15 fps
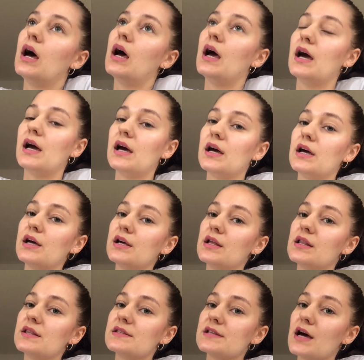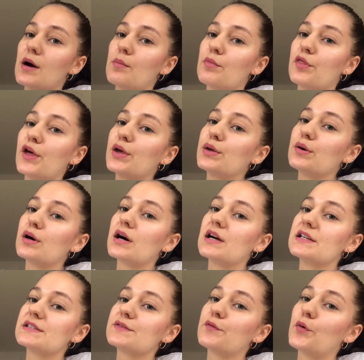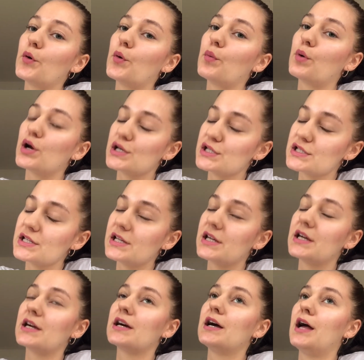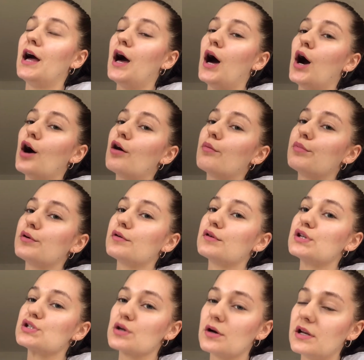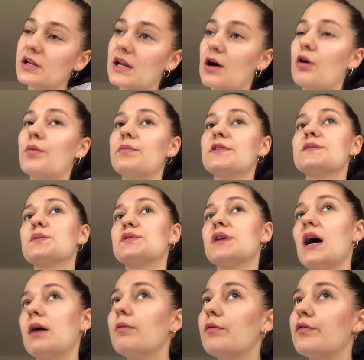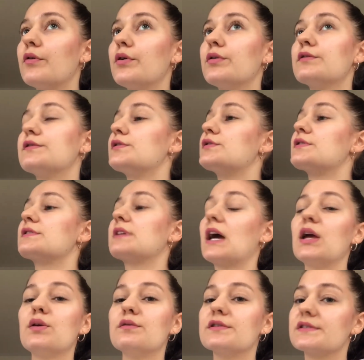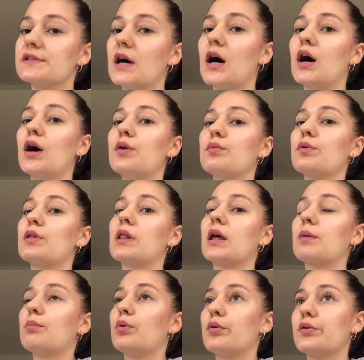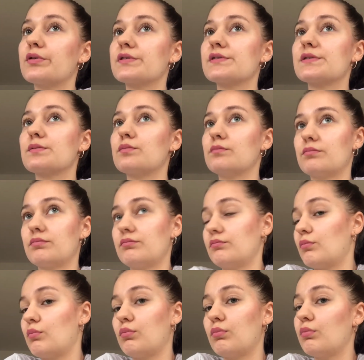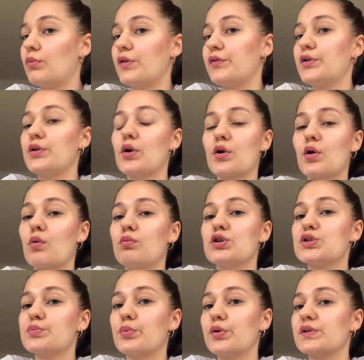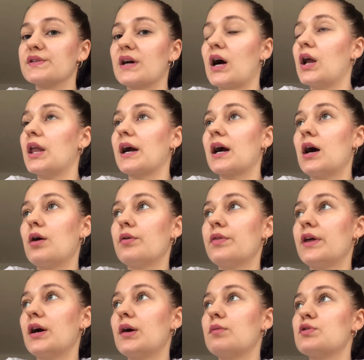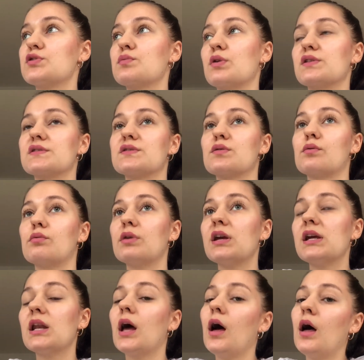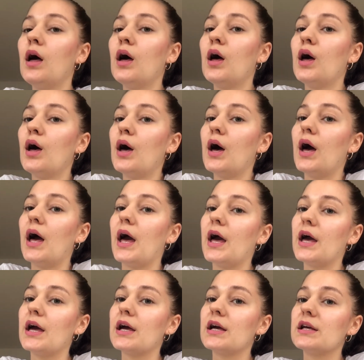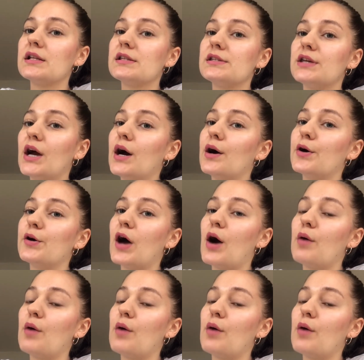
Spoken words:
And thank you guys for watching. I hope you enjoyed it. I hope this was helpful to just get you a start with like books, if you don't know which books are like out there, which ones to read. And yeah, I